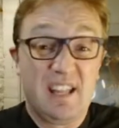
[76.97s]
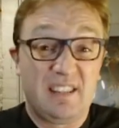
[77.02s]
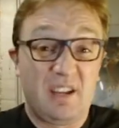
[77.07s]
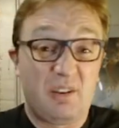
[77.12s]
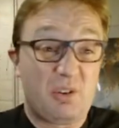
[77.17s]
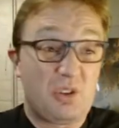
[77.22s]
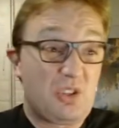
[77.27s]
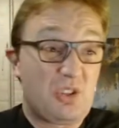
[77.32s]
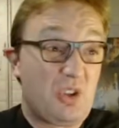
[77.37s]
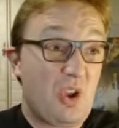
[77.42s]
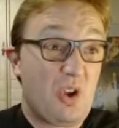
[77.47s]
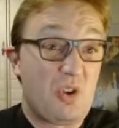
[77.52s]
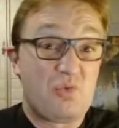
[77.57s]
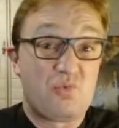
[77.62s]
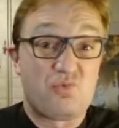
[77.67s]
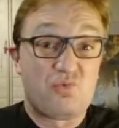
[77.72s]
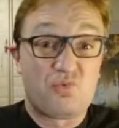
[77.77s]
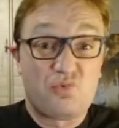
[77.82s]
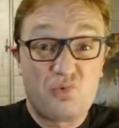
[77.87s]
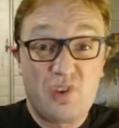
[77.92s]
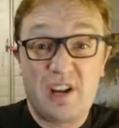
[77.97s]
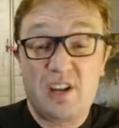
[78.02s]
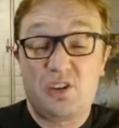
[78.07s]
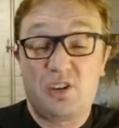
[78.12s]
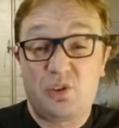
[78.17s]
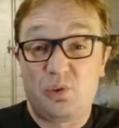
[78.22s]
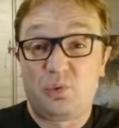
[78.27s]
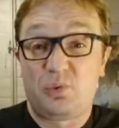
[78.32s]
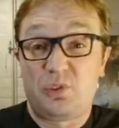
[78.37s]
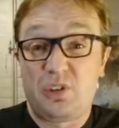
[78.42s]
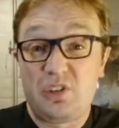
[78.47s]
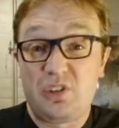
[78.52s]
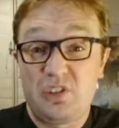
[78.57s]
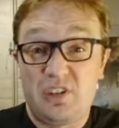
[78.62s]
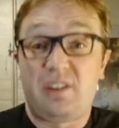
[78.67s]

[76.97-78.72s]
there are certain rituals and